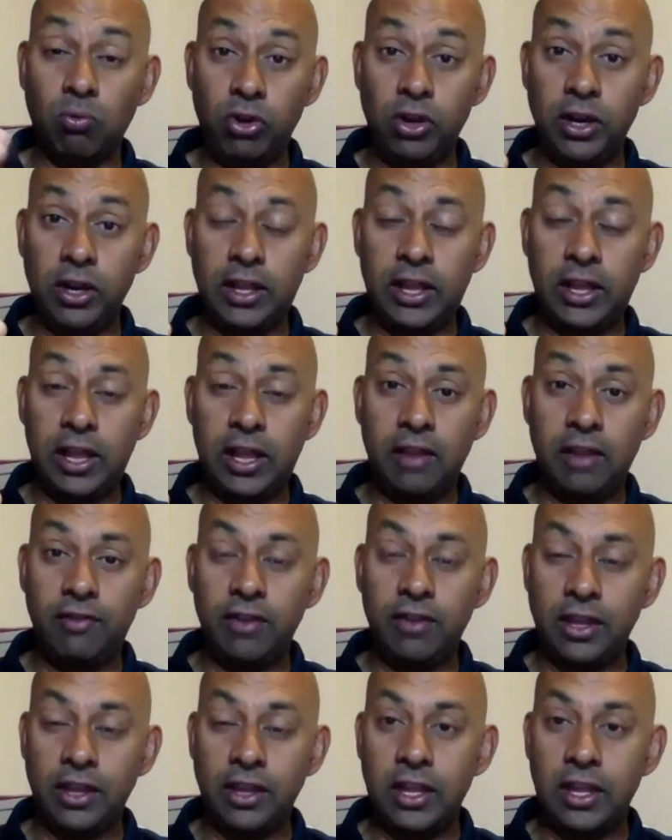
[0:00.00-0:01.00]
really
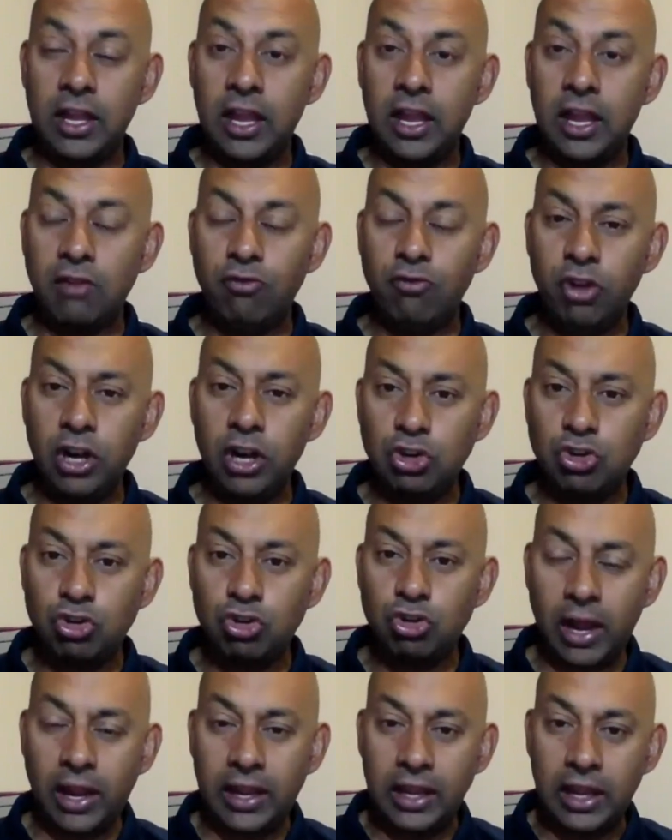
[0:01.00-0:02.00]
carefully and really
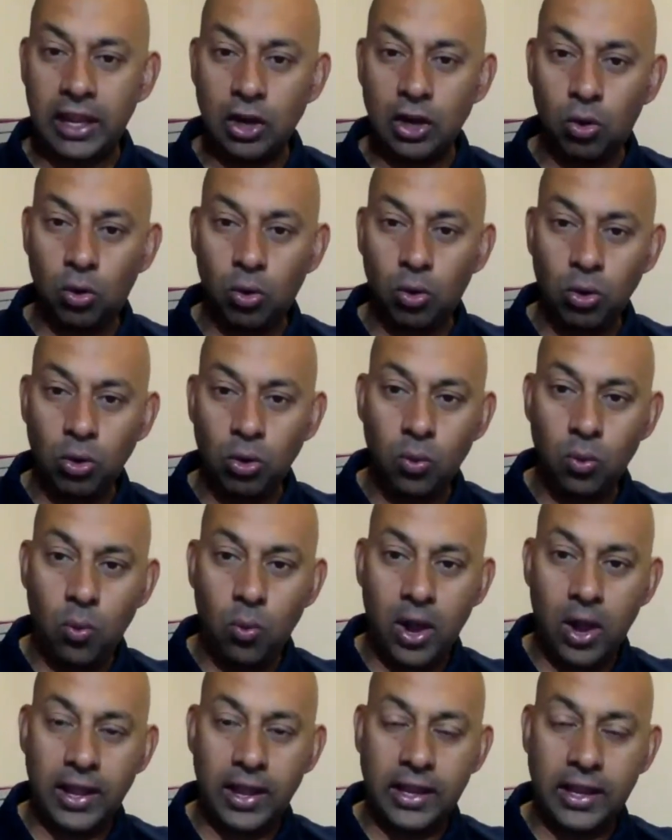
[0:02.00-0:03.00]
tracking it all the
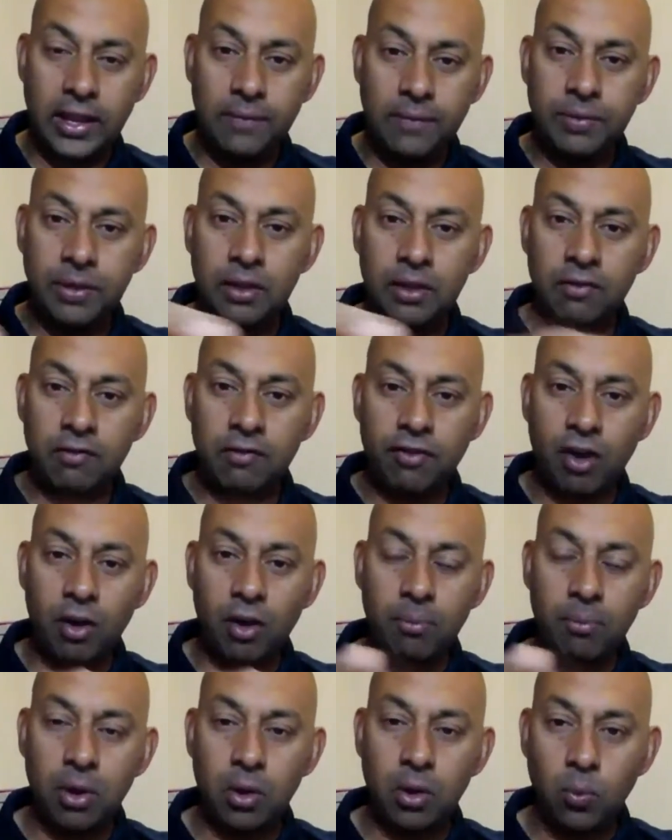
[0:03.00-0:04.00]
way
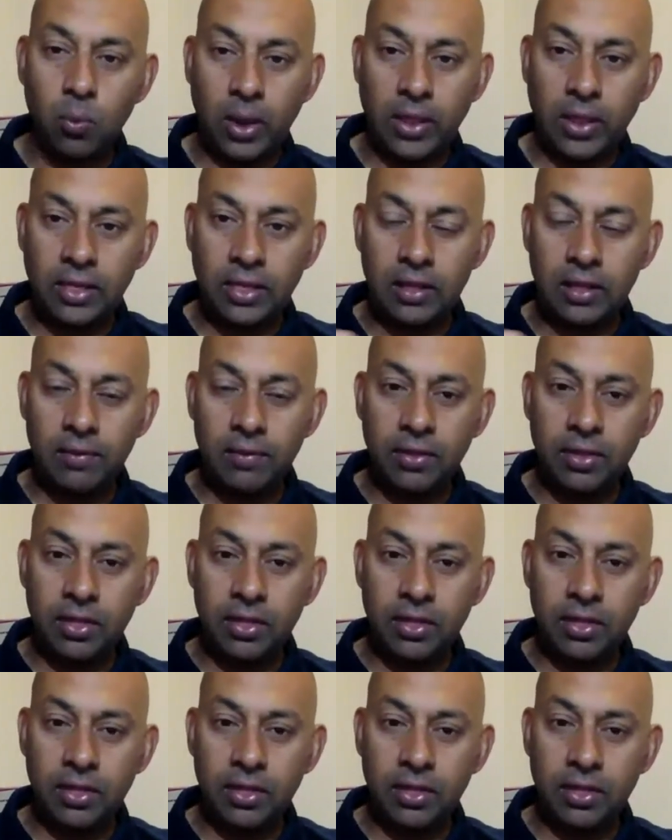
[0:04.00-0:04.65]
from when